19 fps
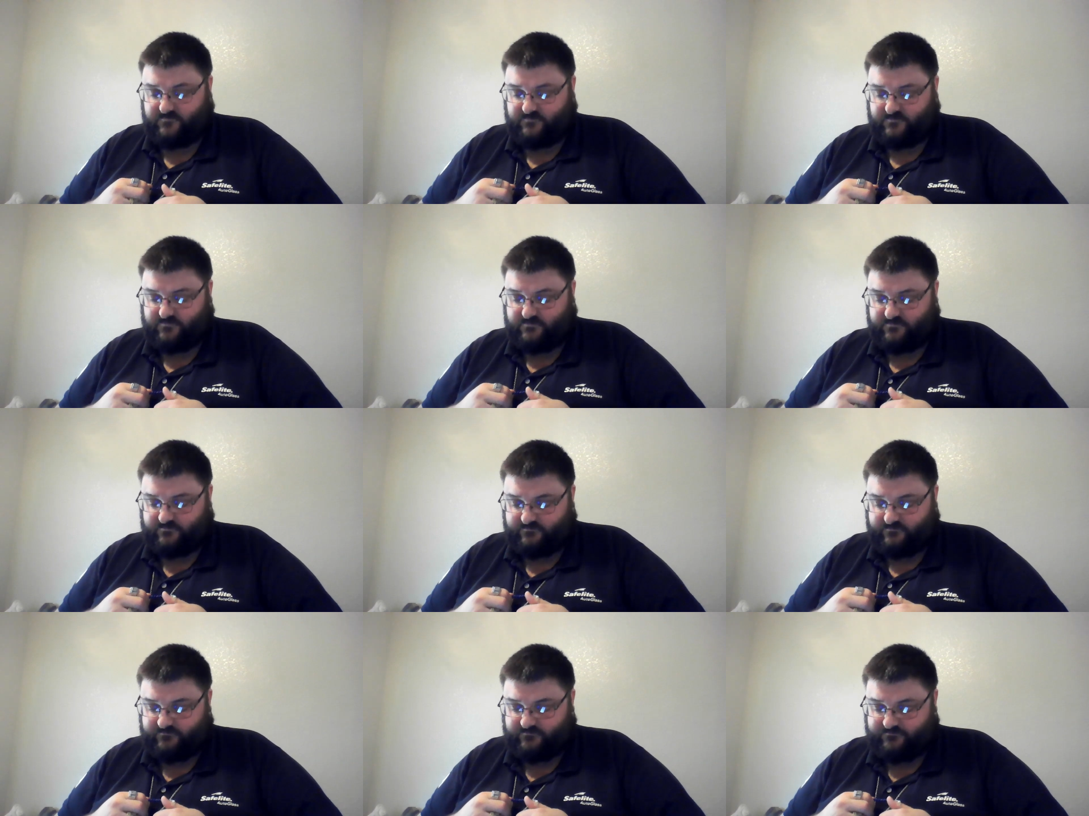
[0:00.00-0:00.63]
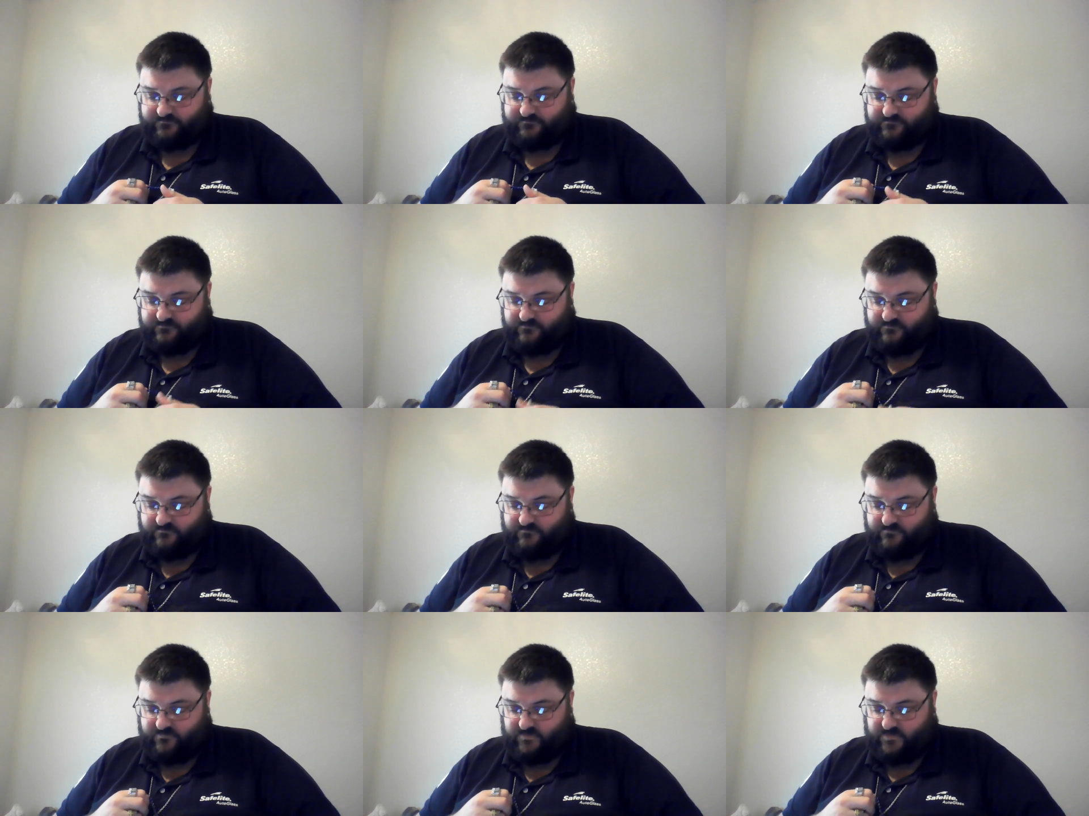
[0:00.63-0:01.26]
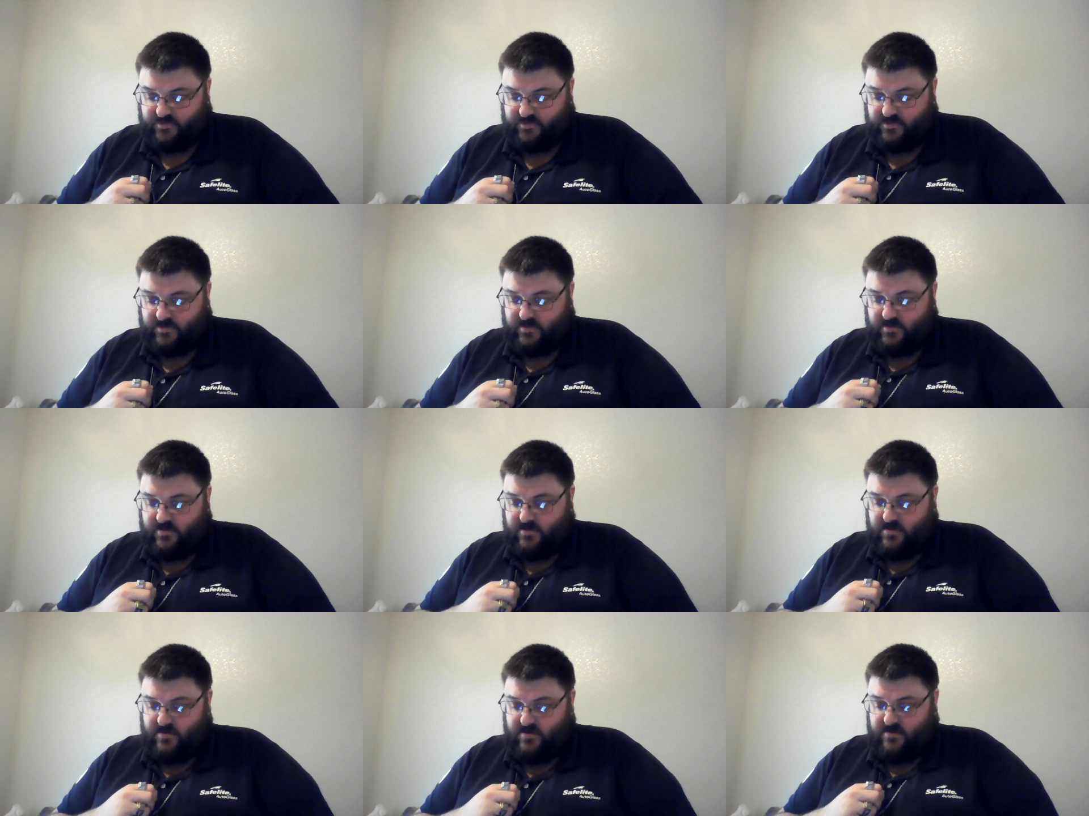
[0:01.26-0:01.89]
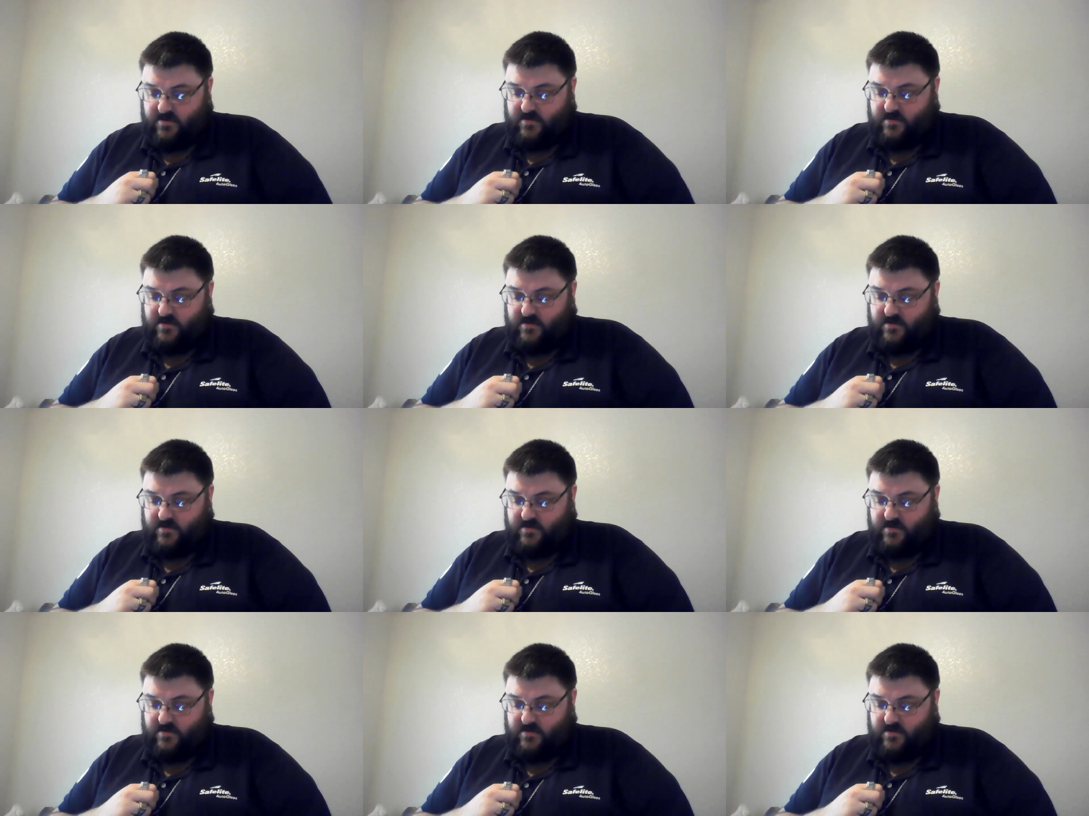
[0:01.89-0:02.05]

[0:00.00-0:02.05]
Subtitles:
Nobody speaks.